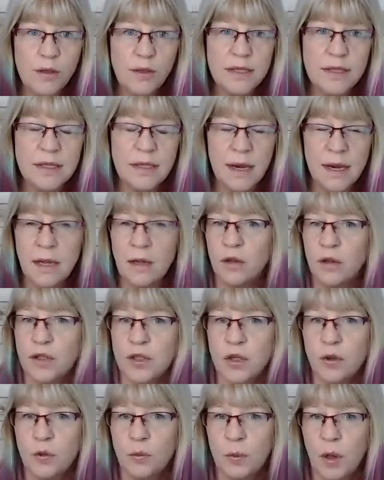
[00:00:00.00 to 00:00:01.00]
the
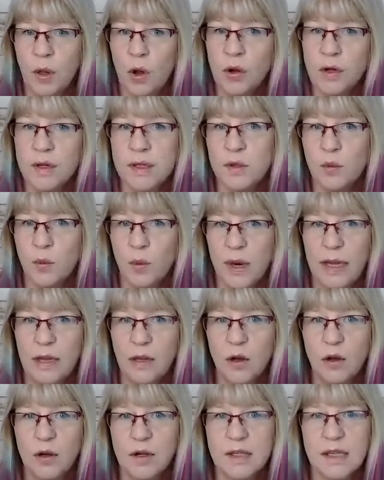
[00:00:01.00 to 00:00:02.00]
psychological blocks to weight
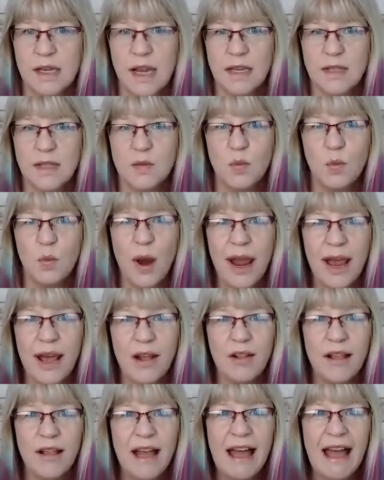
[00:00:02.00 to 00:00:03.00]
loss as
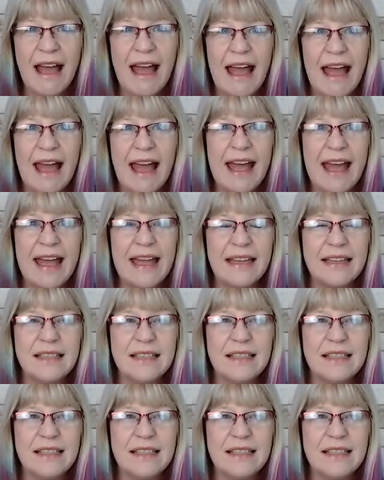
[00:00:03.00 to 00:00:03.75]
well, and